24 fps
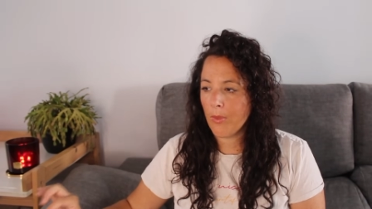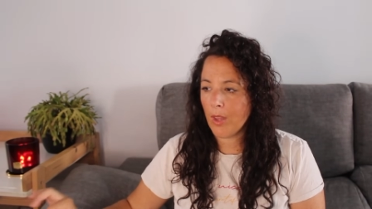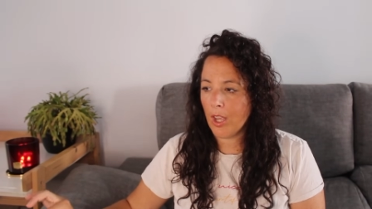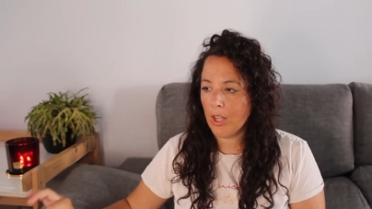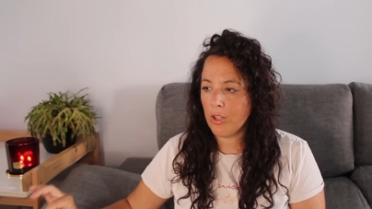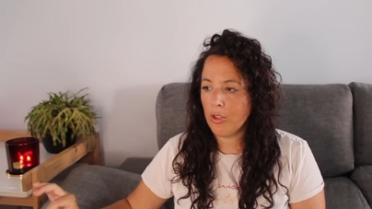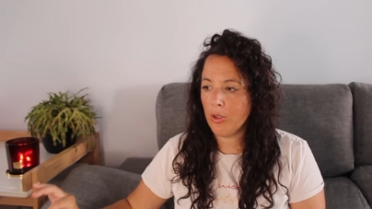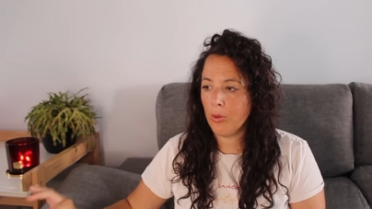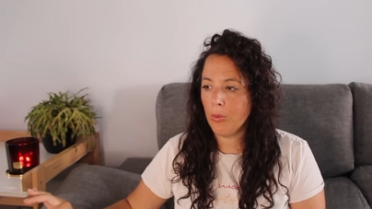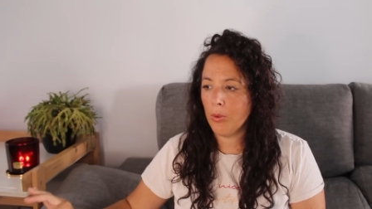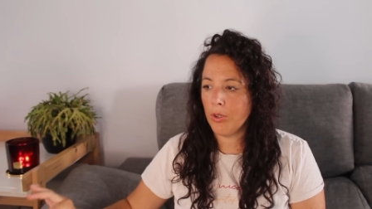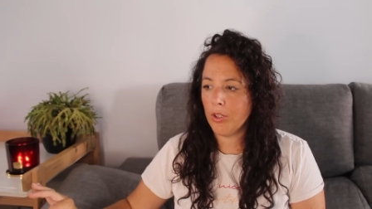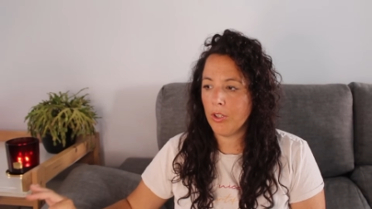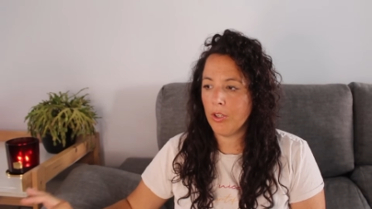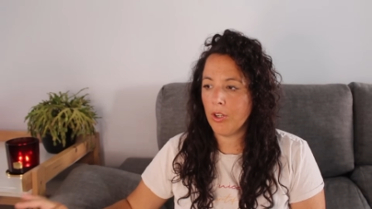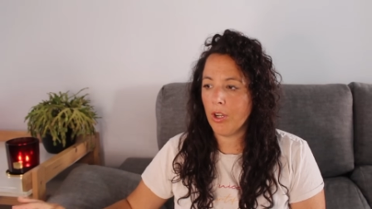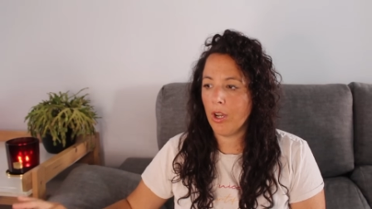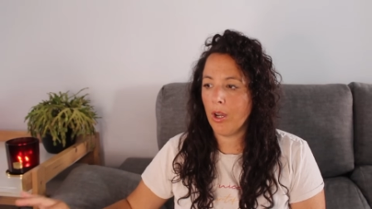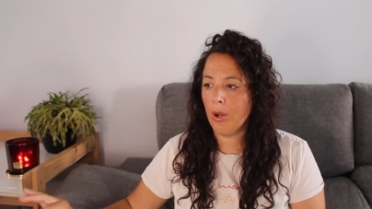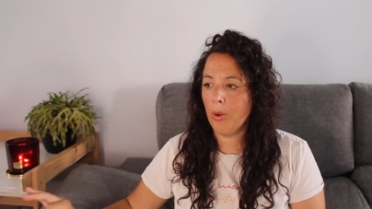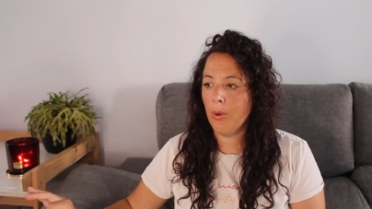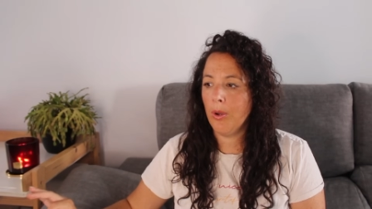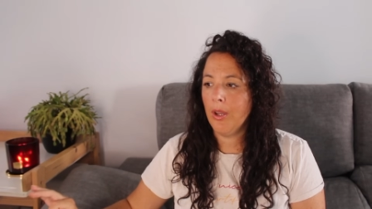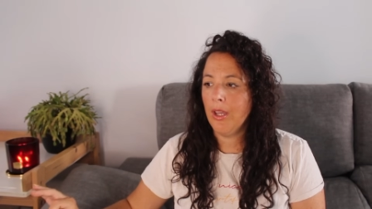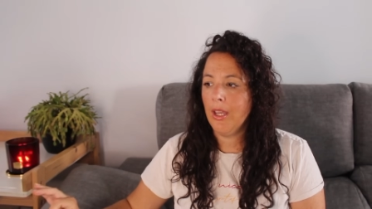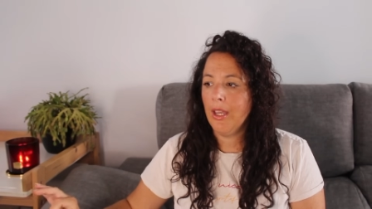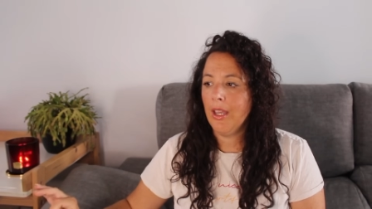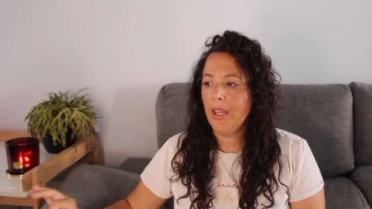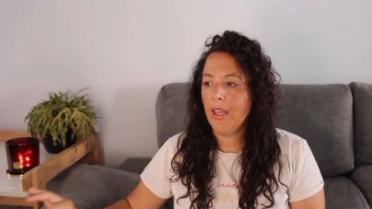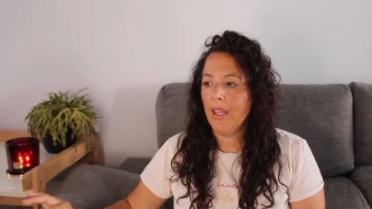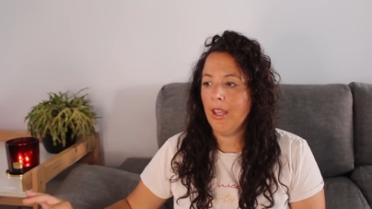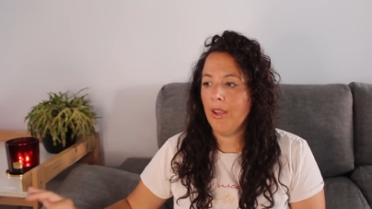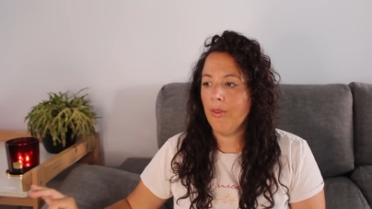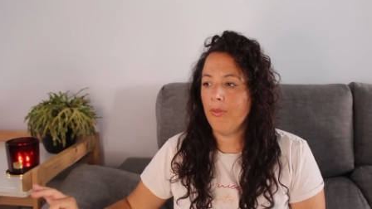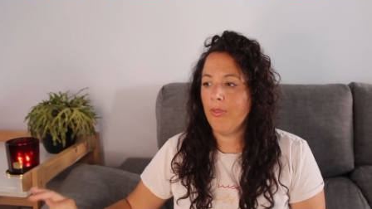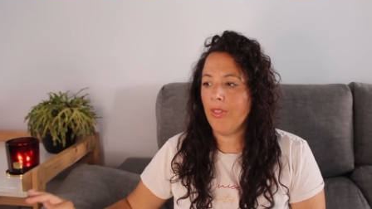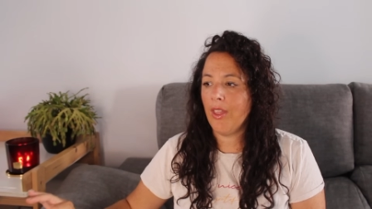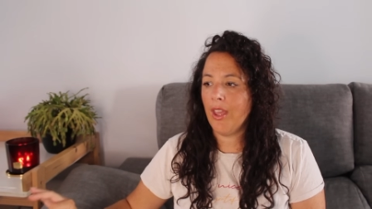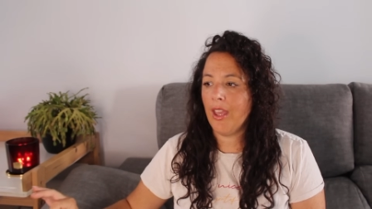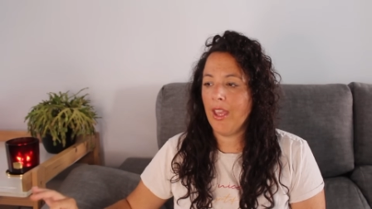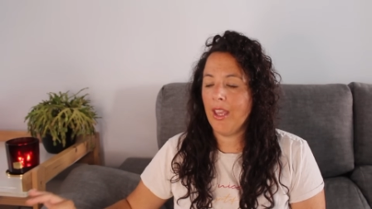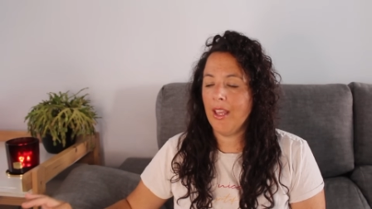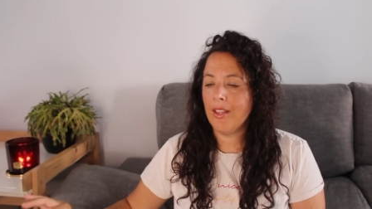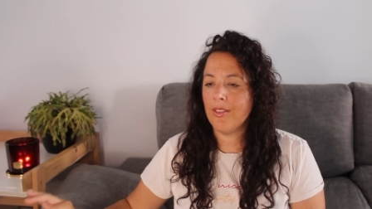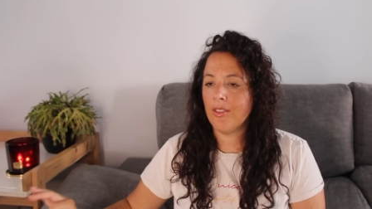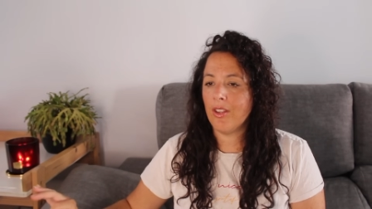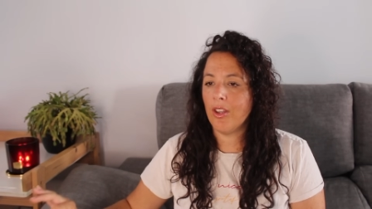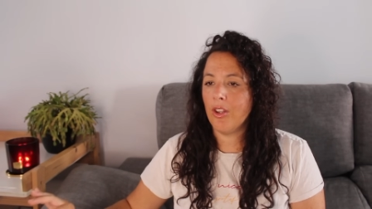I do want to know if there
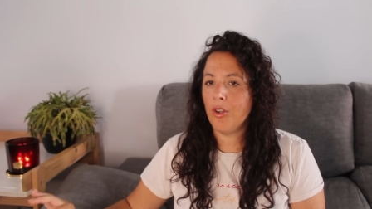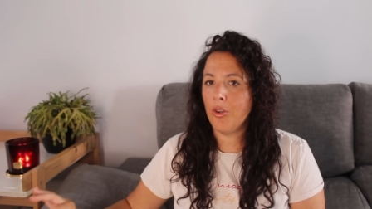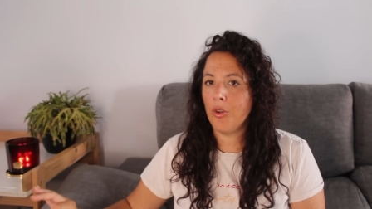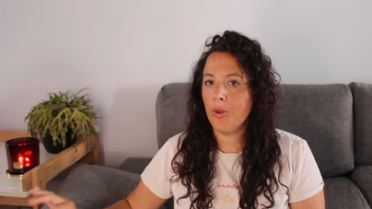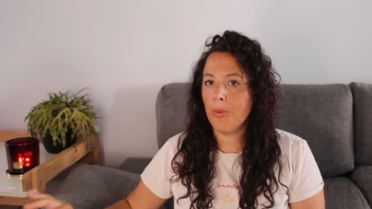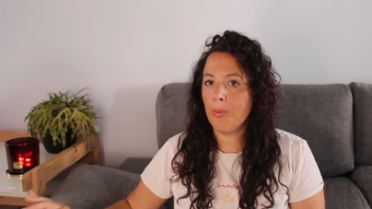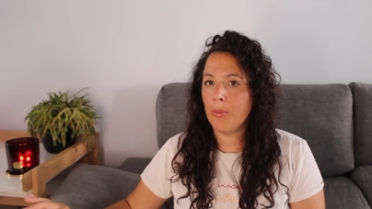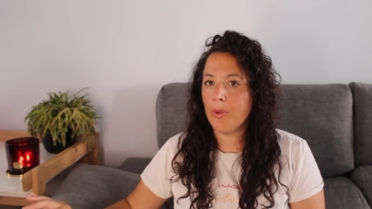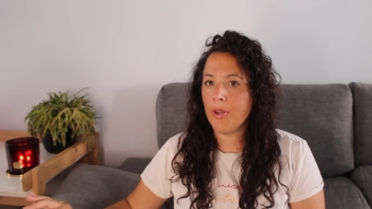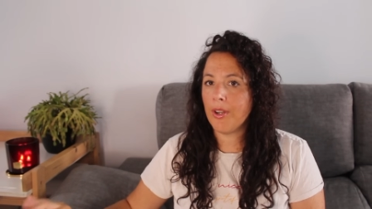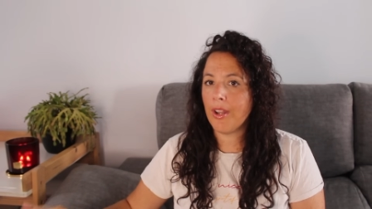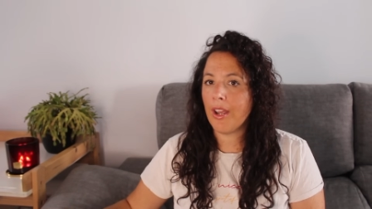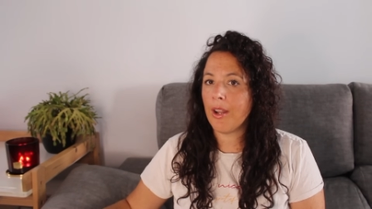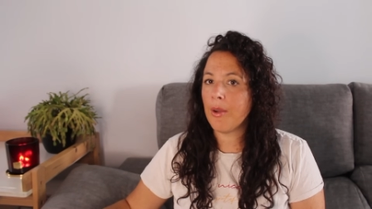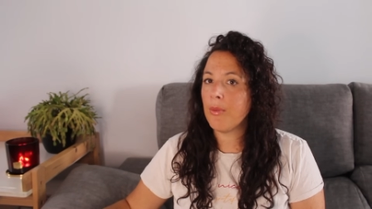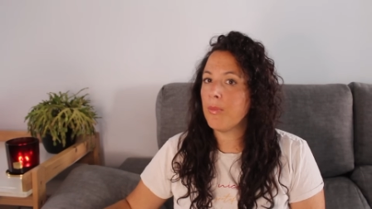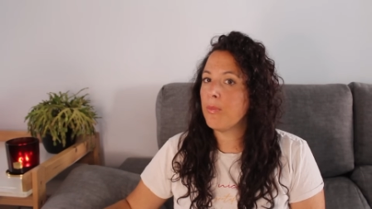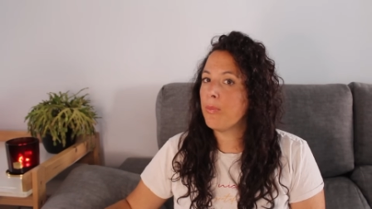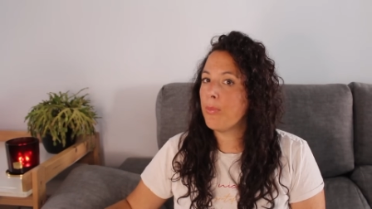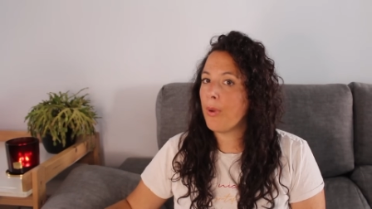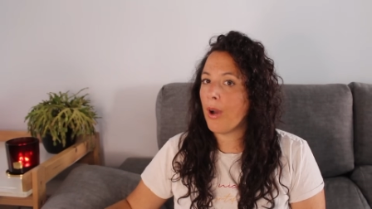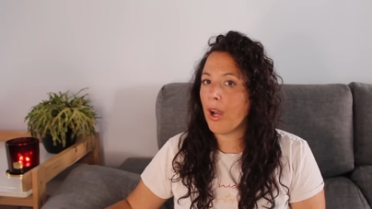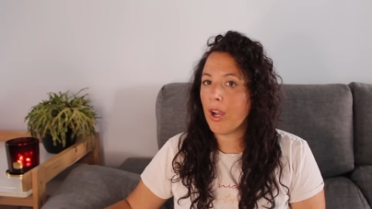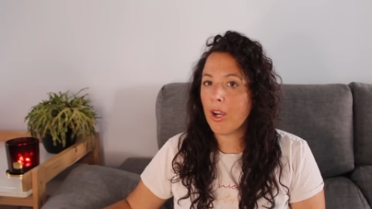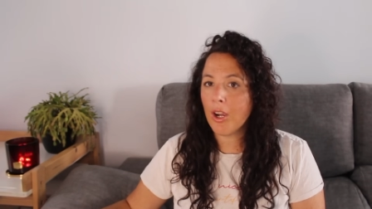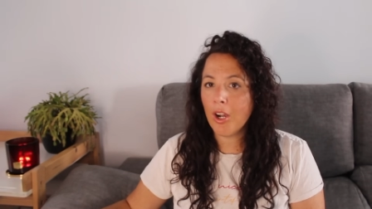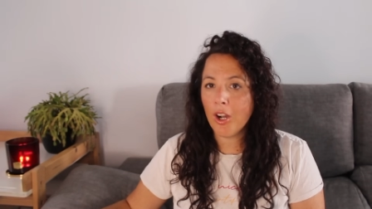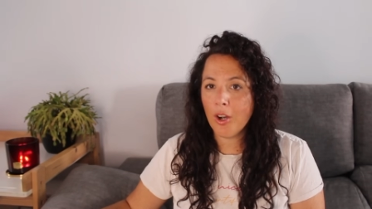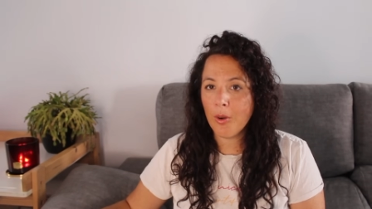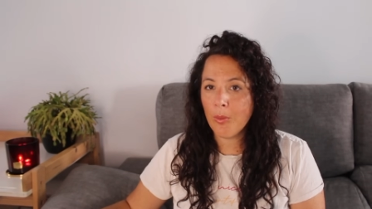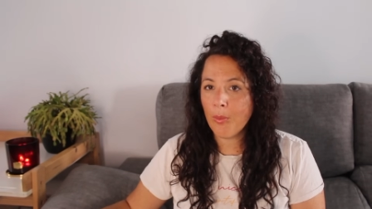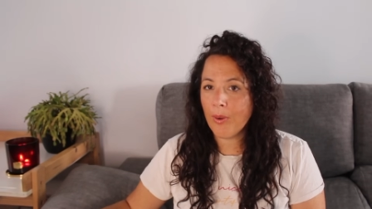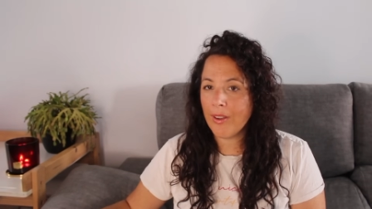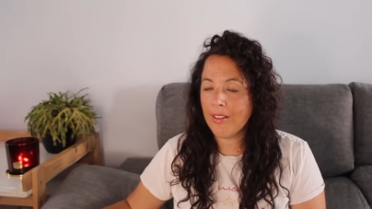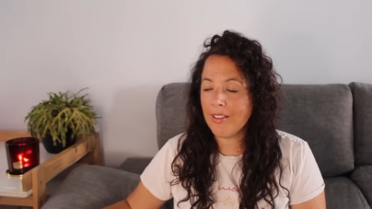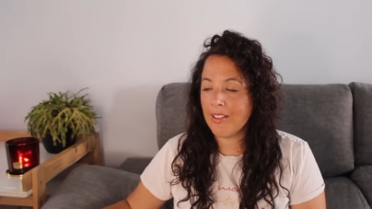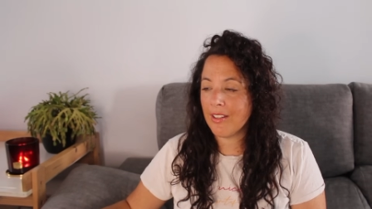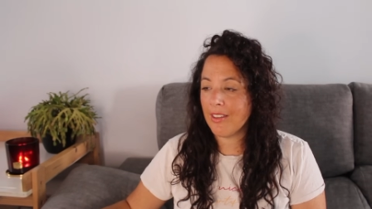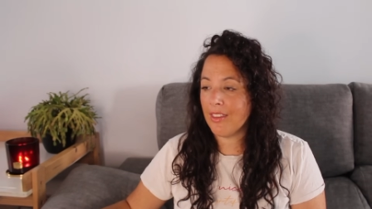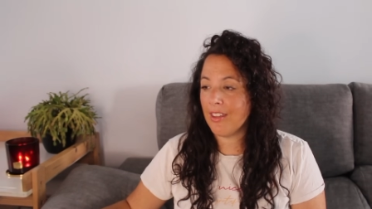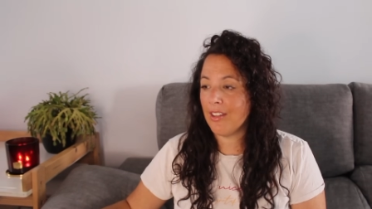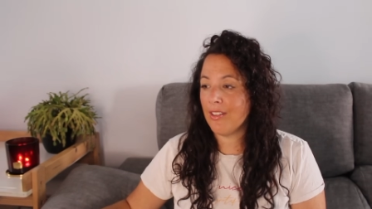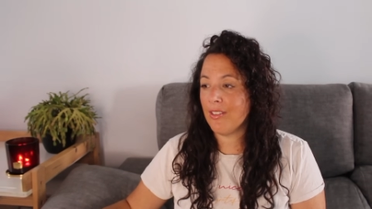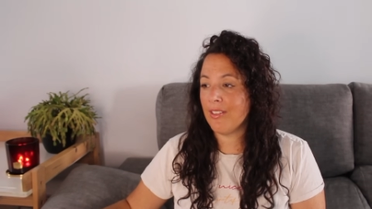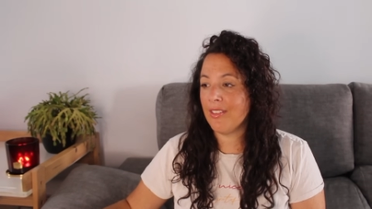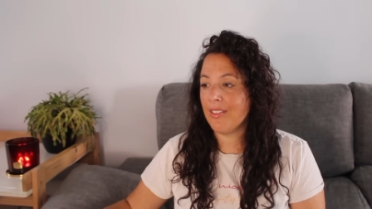is a number nine but I can't wait to this,